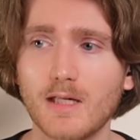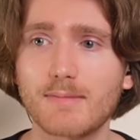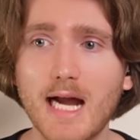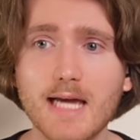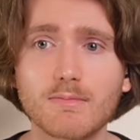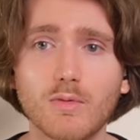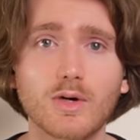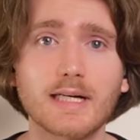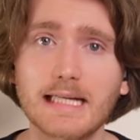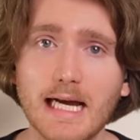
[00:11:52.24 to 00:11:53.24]
But I am
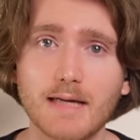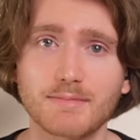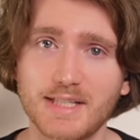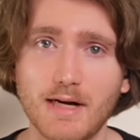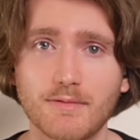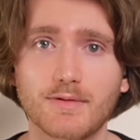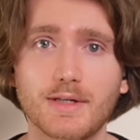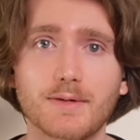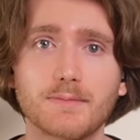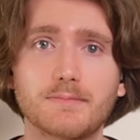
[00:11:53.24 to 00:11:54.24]
worried and I am scared for
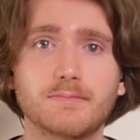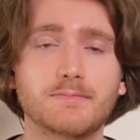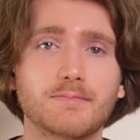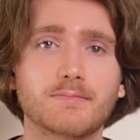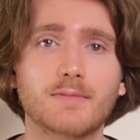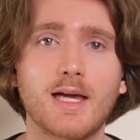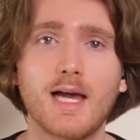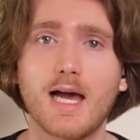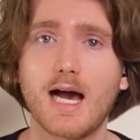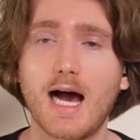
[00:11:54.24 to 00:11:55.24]
you.
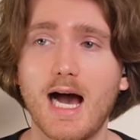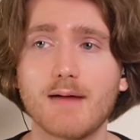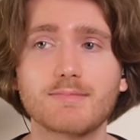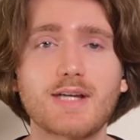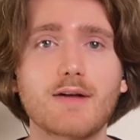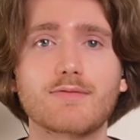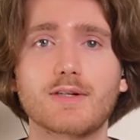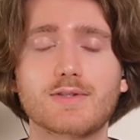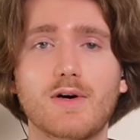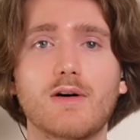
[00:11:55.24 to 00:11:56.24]
I'm scared for
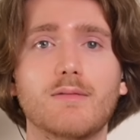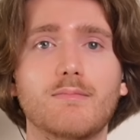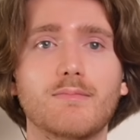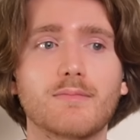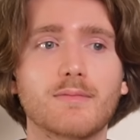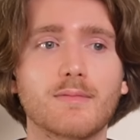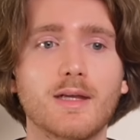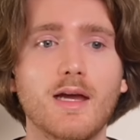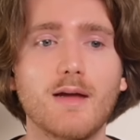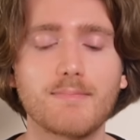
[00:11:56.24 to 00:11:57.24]
us all,
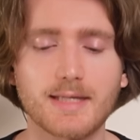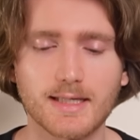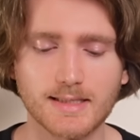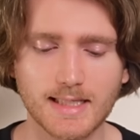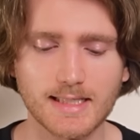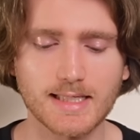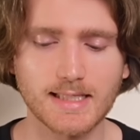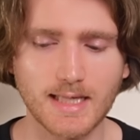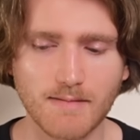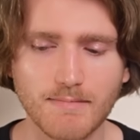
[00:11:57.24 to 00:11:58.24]
because this
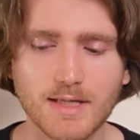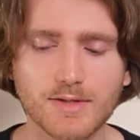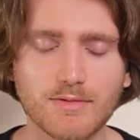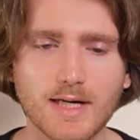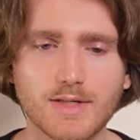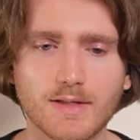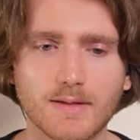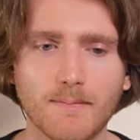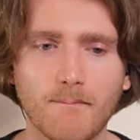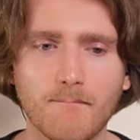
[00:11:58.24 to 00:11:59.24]
is an
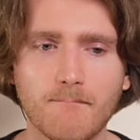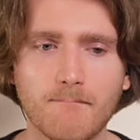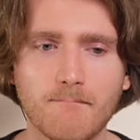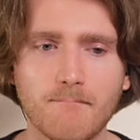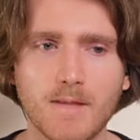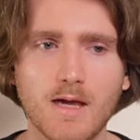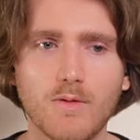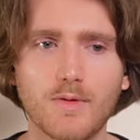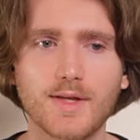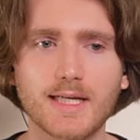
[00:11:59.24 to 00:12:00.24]
administration
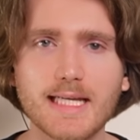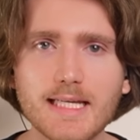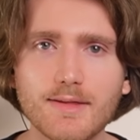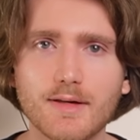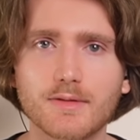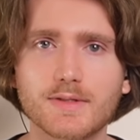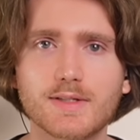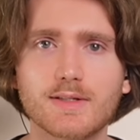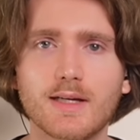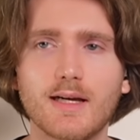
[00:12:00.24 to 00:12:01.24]
with an
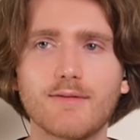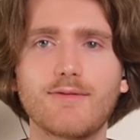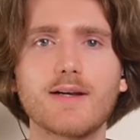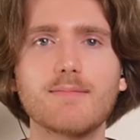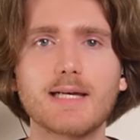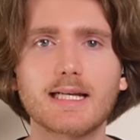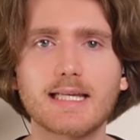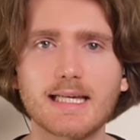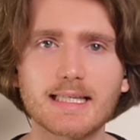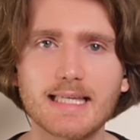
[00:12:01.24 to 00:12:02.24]
ethos
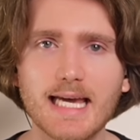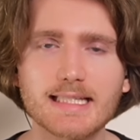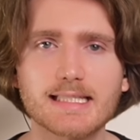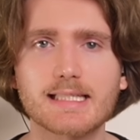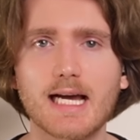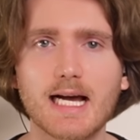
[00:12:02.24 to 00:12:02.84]
fundamentally against